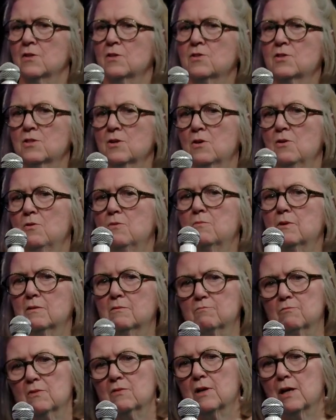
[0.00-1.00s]

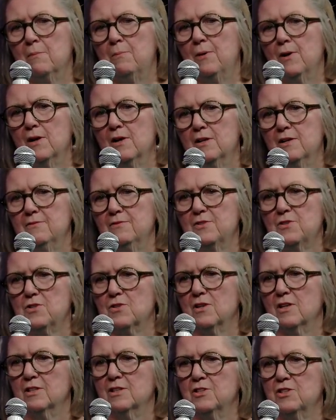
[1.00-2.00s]
So a part of
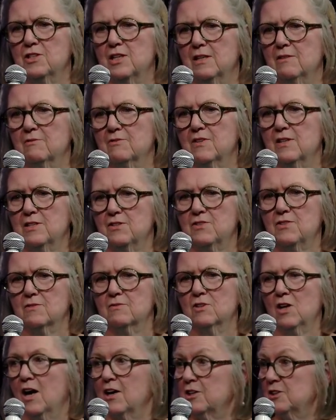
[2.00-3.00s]
astrology, since
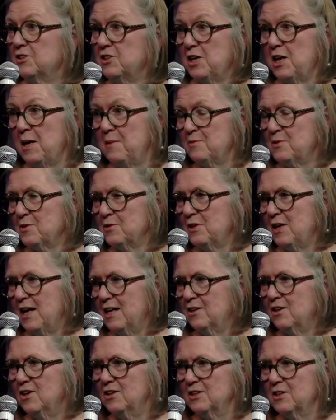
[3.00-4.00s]
not all times are
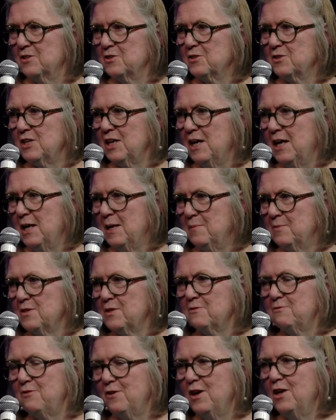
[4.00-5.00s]
like all other times,
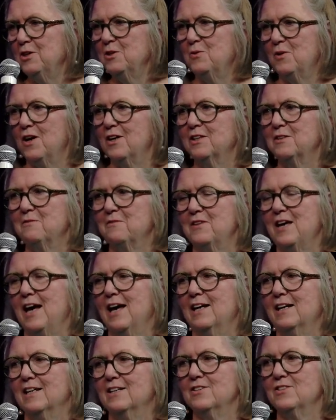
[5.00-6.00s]
the follow-on of
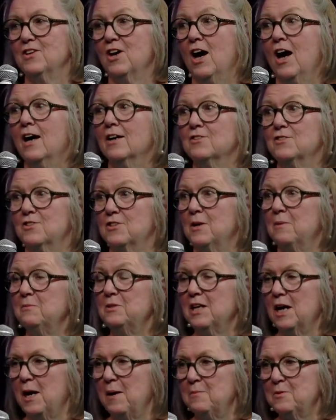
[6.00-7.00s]
that is
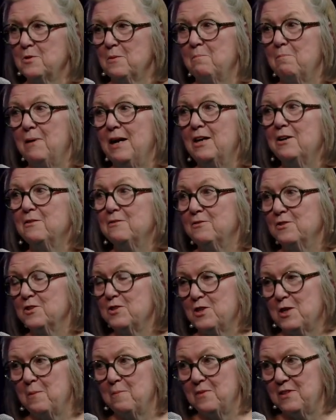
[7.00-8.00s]
some times are better for
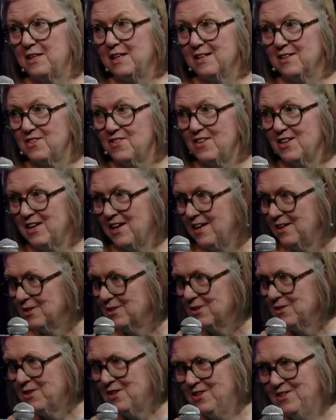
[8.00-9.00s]
some things than
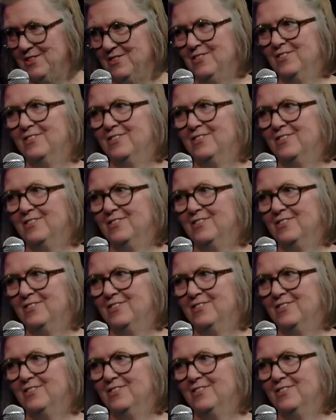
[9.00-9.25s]
others.